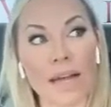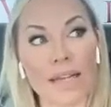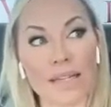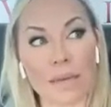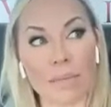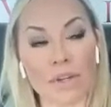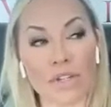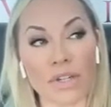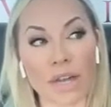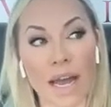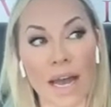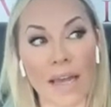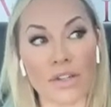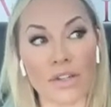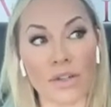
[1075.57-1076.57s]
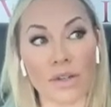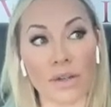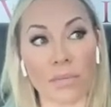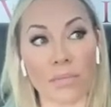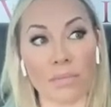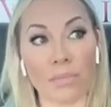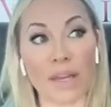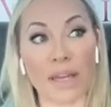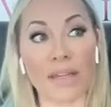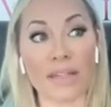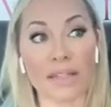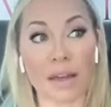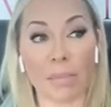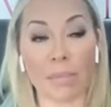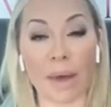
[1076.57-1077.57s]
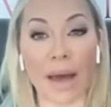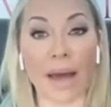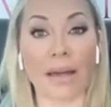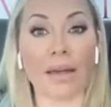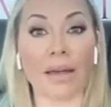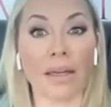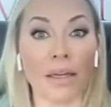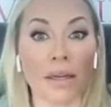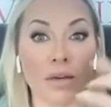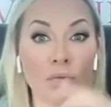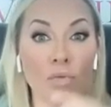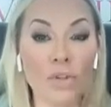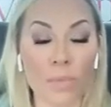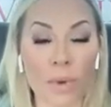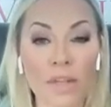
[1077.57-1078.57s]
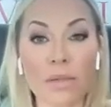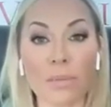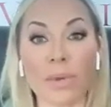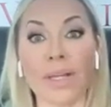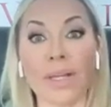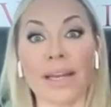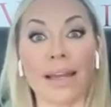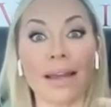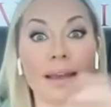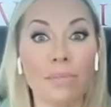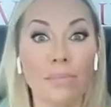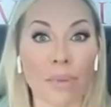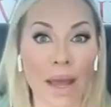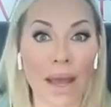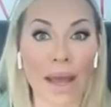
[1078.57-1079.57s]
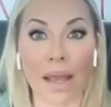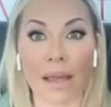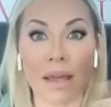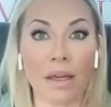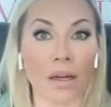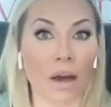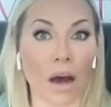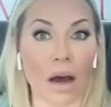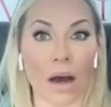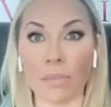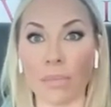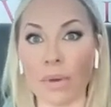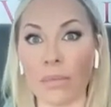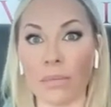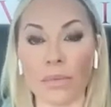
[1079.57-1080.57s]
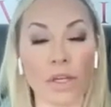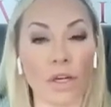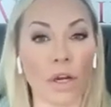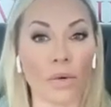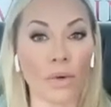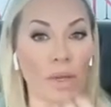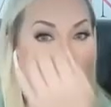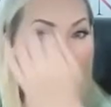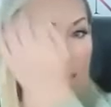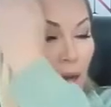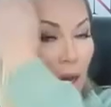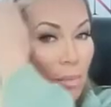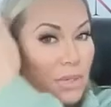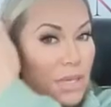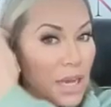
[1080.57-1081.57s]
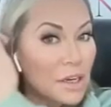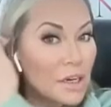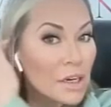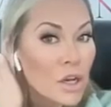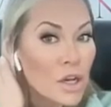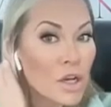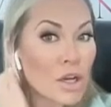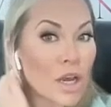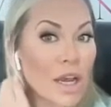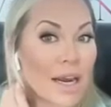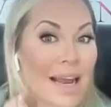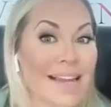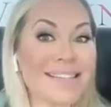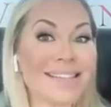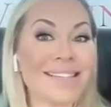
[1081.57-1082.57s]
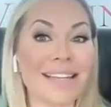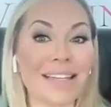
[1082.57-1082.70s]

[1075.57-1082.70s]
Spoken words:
as I mentioned, I took a big step back in responsibility, in pay, in comp, and, in upside. And I